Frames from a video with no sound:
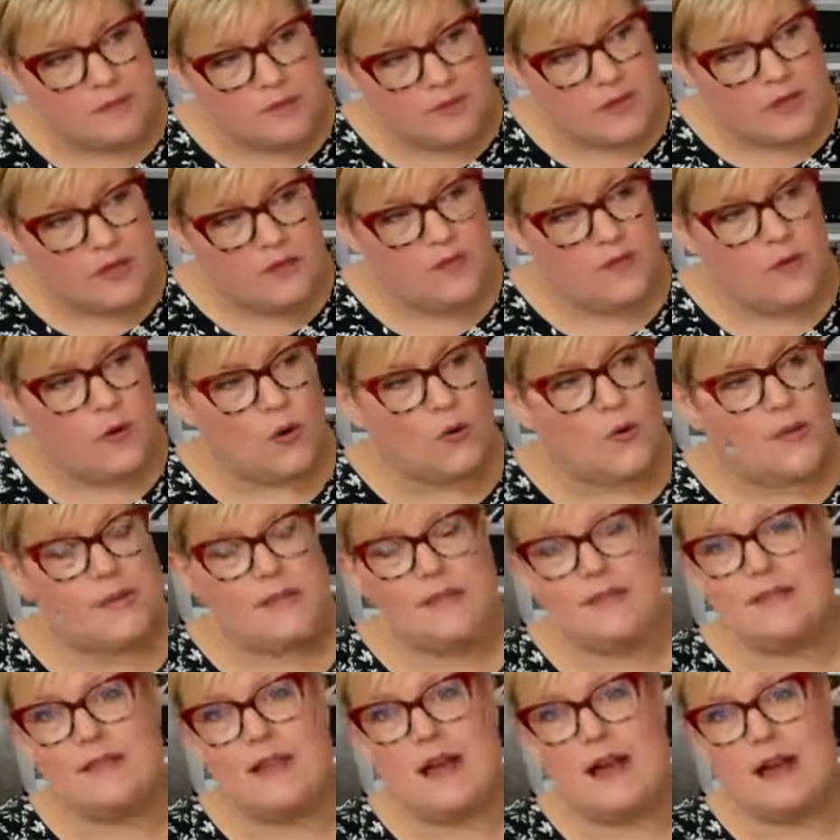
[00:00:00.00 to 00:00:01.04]

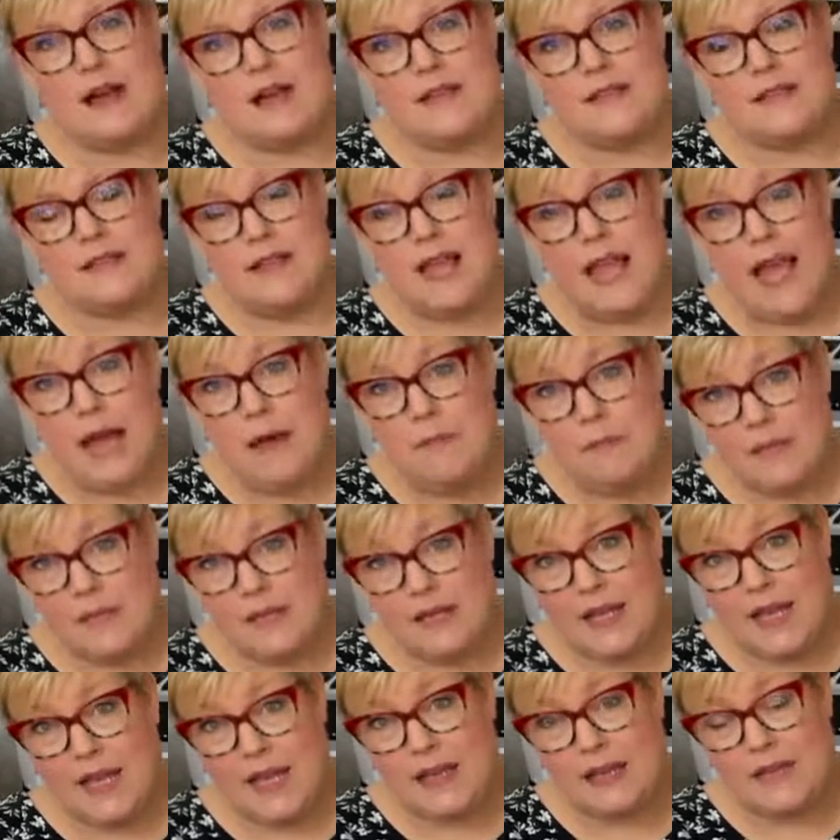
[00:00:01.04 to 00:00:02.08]
focus on
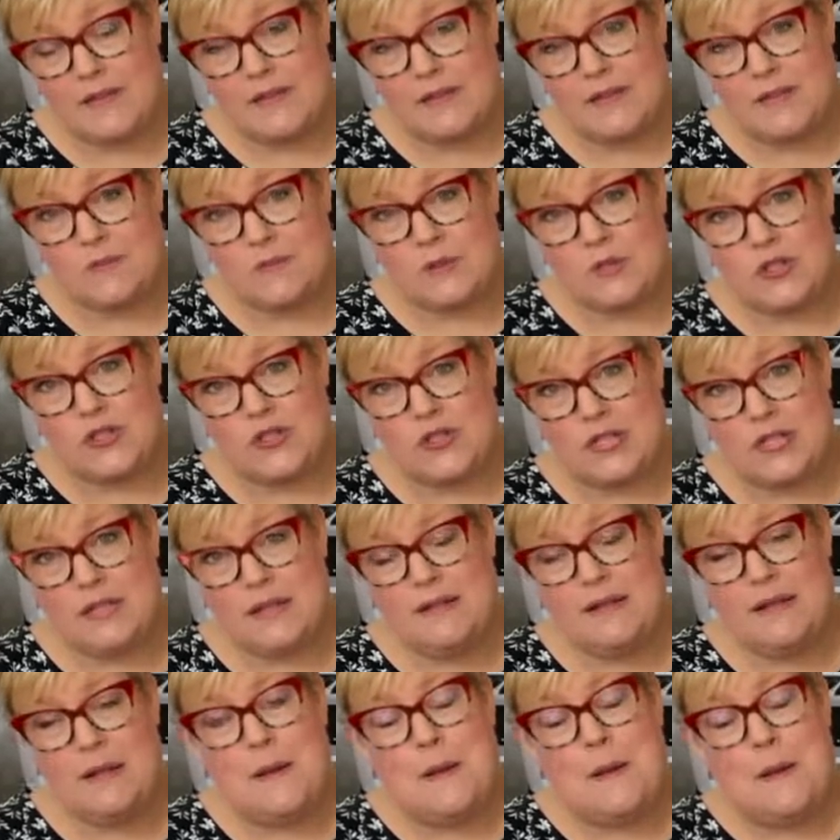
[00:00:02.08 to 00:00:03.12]
applique on this
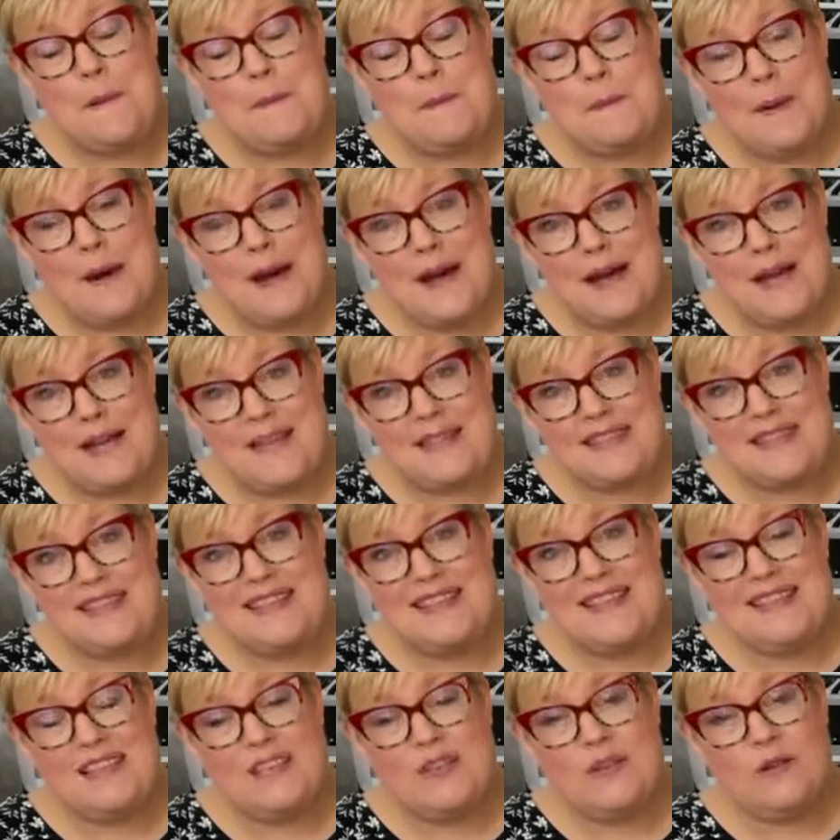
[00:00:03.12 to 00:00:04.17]
machine, but
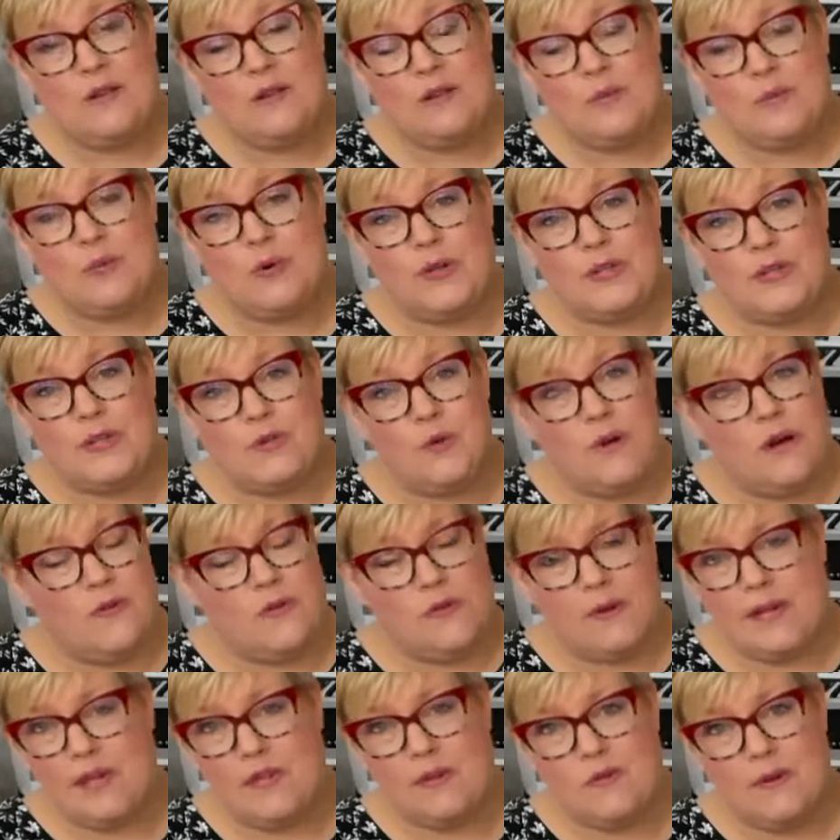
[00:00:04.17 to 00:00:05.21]
you can put 12
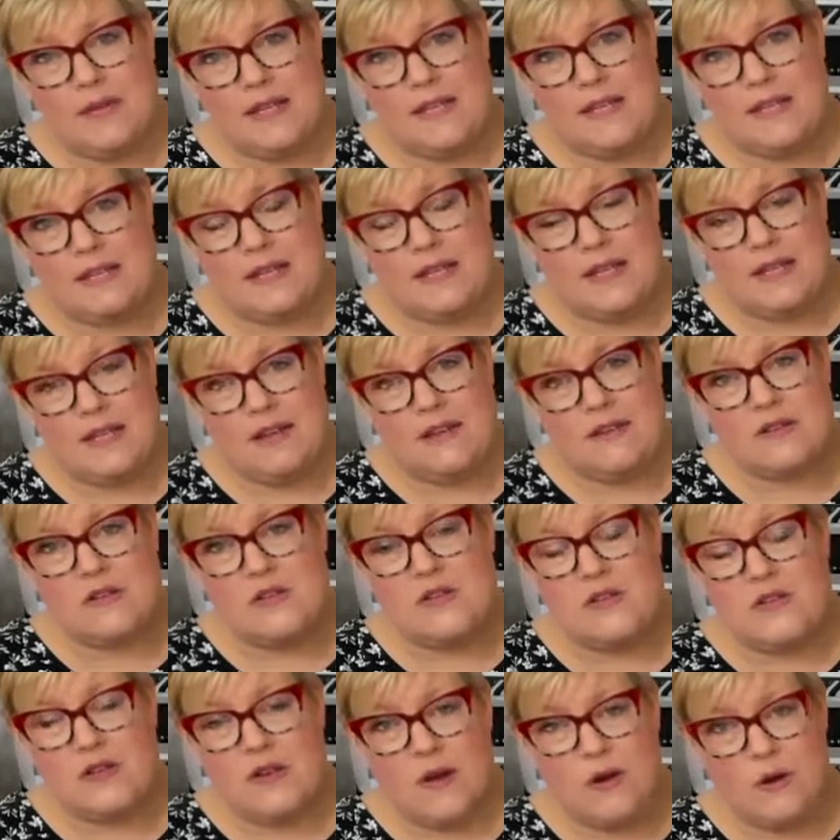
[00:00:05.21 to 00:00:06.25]
weight threads in here,
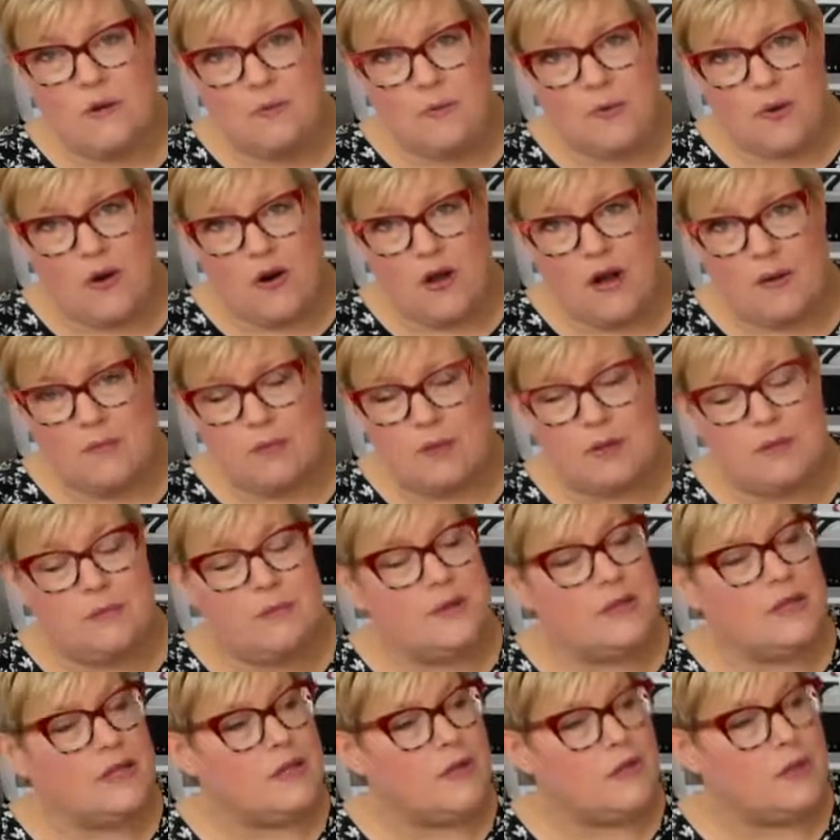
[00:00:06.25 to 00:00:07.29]
no
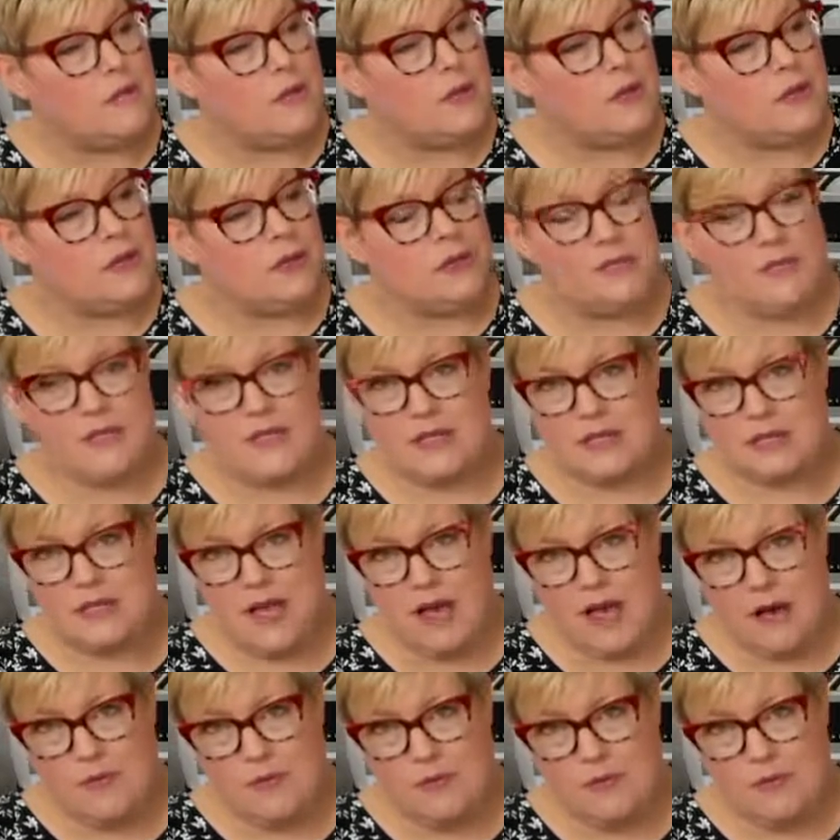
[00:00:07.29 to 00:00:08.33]
problem. You can put them in the
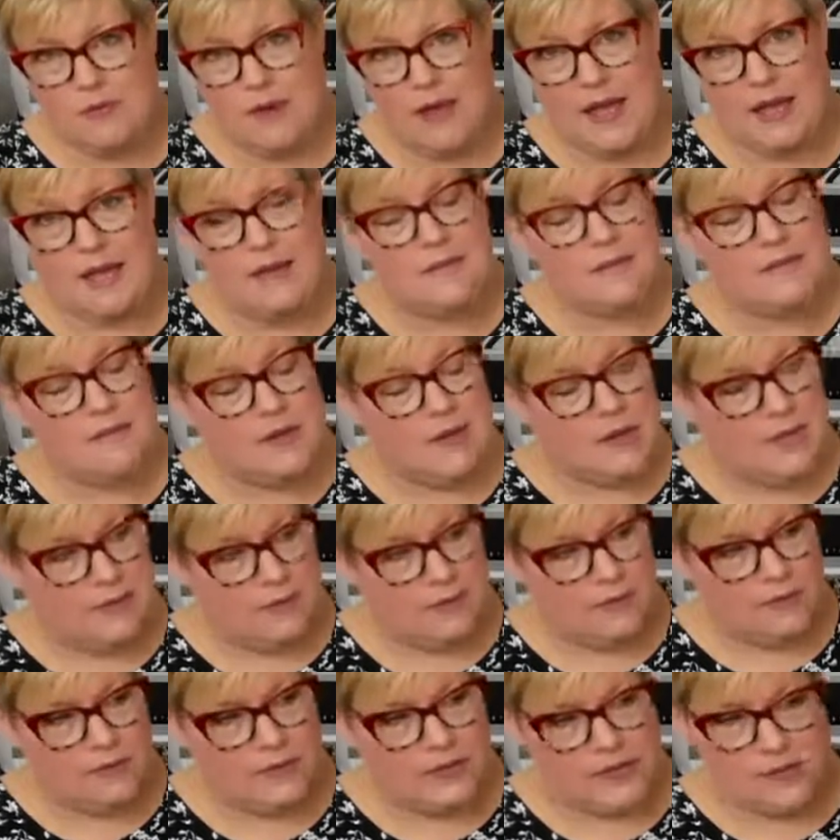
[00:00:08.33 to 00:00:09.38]
top thread,
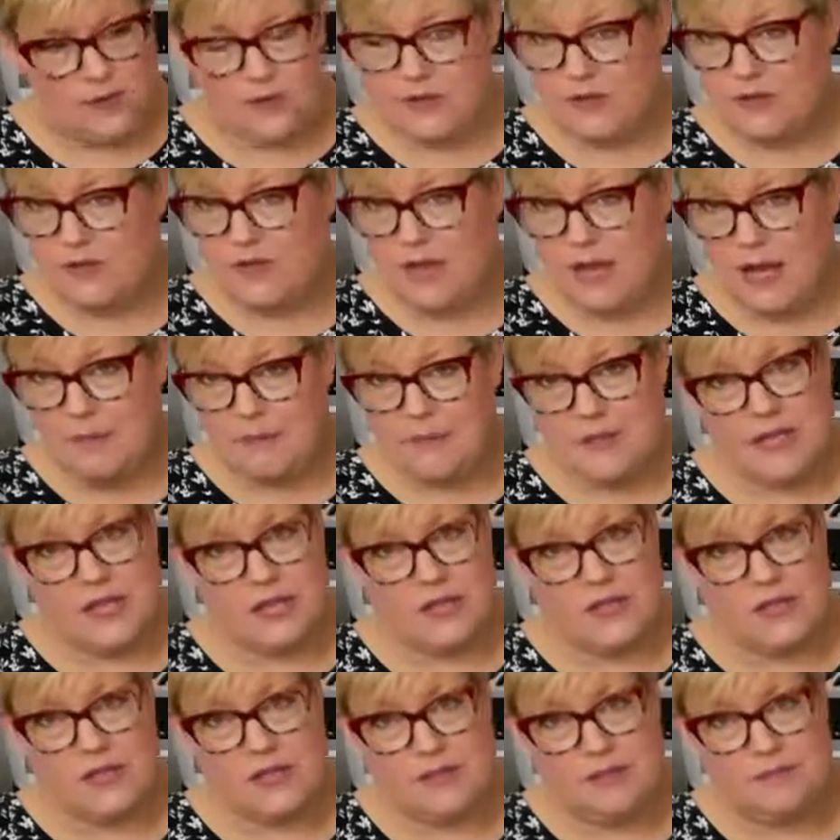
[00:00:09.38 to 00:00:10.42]
reduce your top
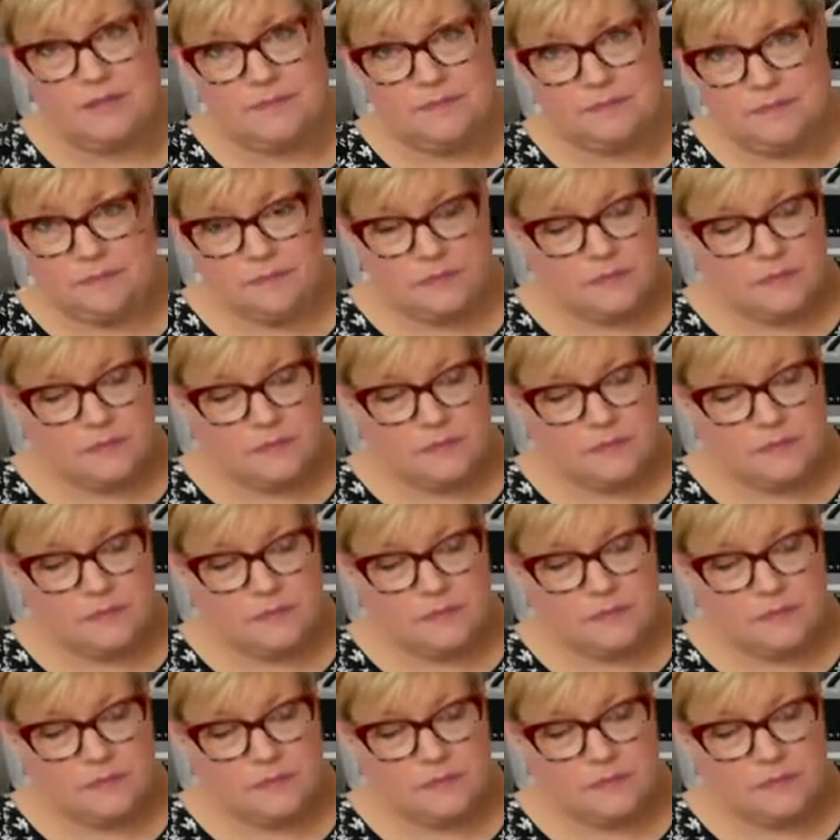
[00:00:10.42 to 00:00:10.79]
tension,